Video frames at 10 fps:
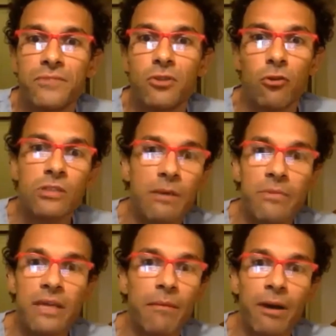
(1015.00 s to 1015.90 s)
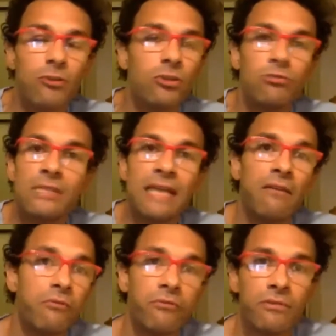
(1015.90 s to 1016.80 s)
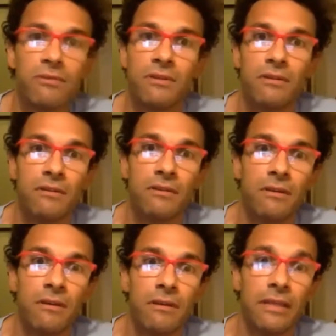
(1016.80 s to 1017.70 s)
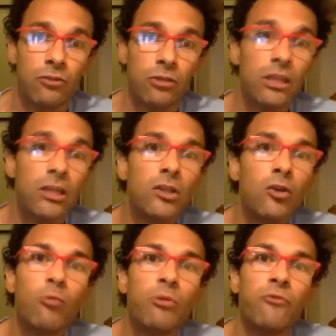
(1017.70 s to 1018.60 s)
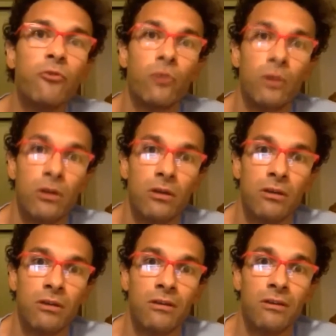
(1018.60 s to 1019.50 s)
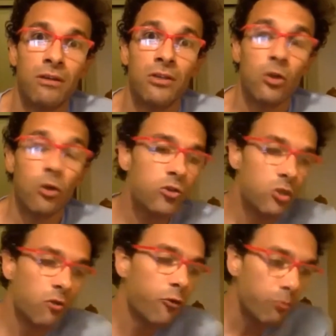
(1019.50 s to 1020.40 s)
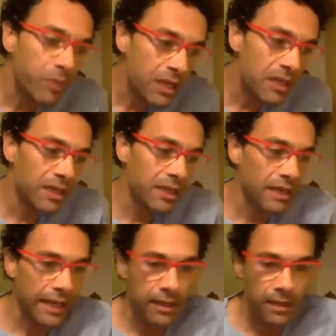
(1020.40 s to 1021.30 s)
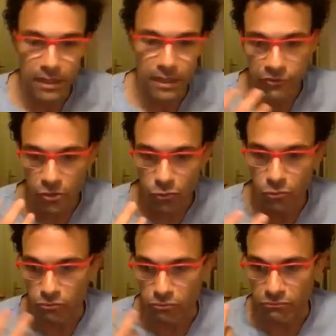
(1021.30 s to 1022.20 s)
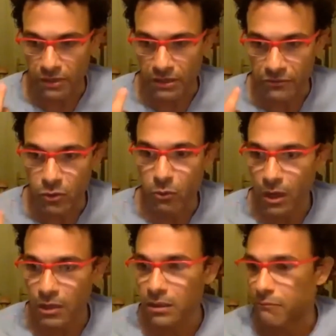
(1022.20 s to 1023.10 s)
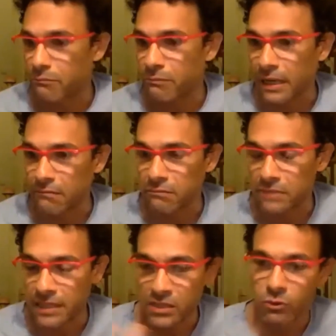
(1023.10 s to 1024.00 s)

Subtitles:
something about yourself that you didn't know before. Mm-hmm. Mm-hmm. So for me, like, if you want, and since we